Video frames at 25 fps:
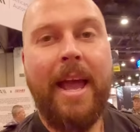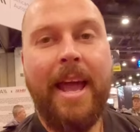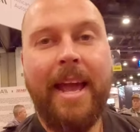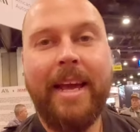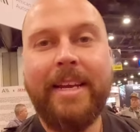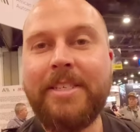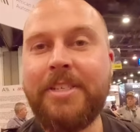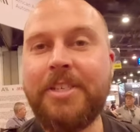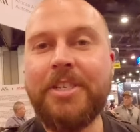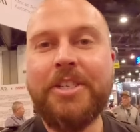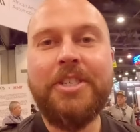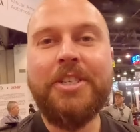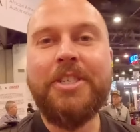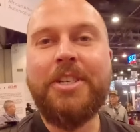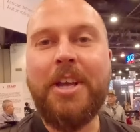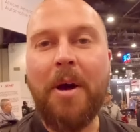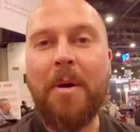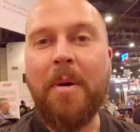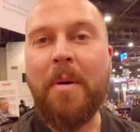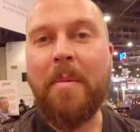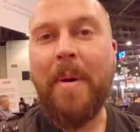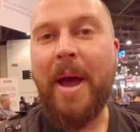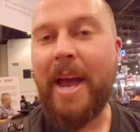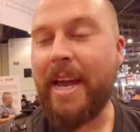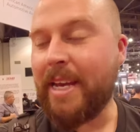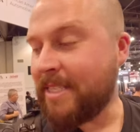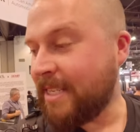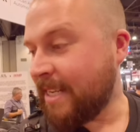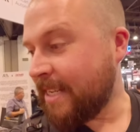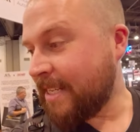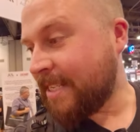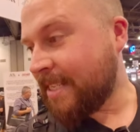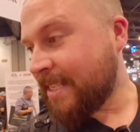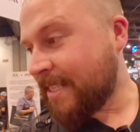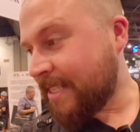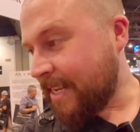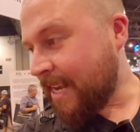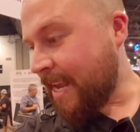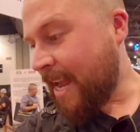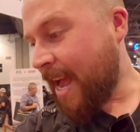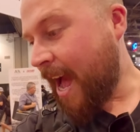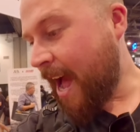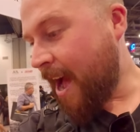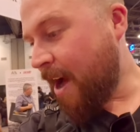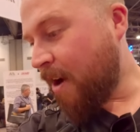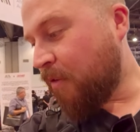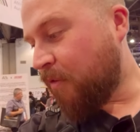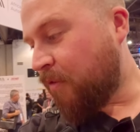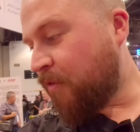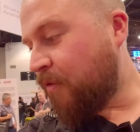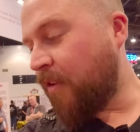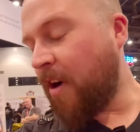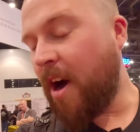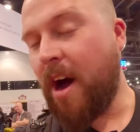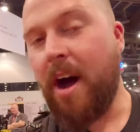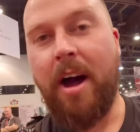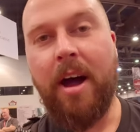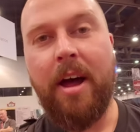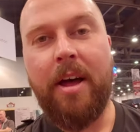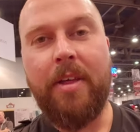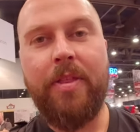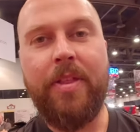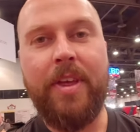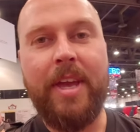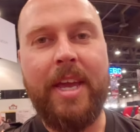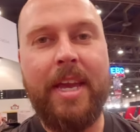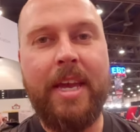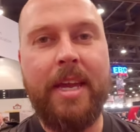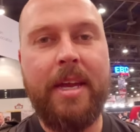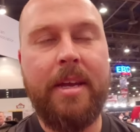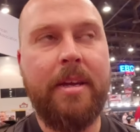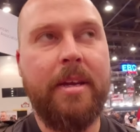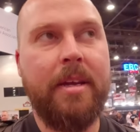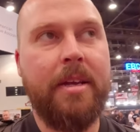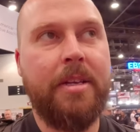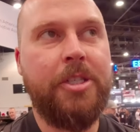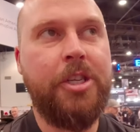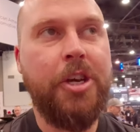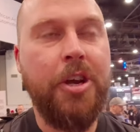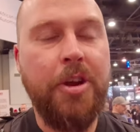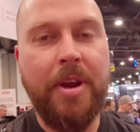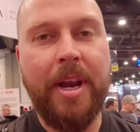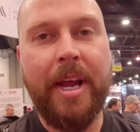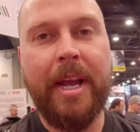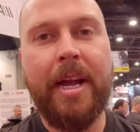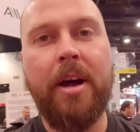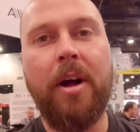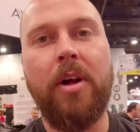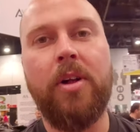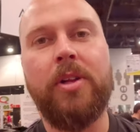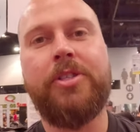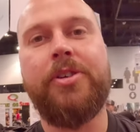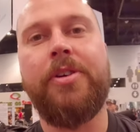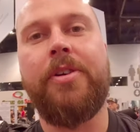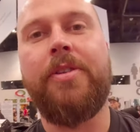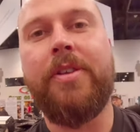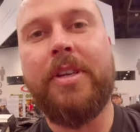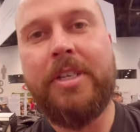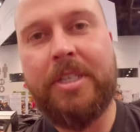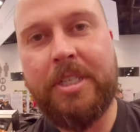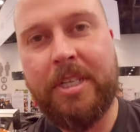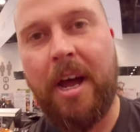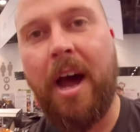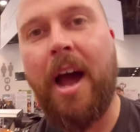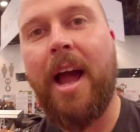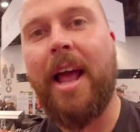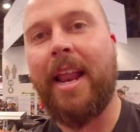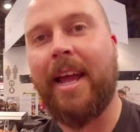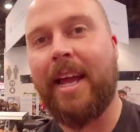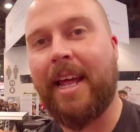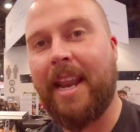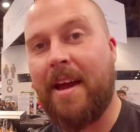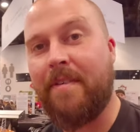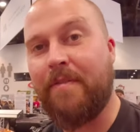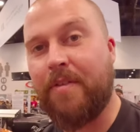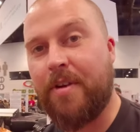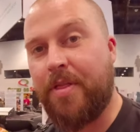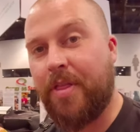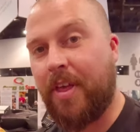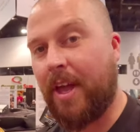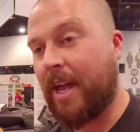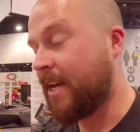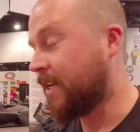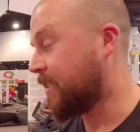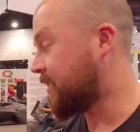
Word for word: It's just so amazing to see how far the tuning culture and the styling and everything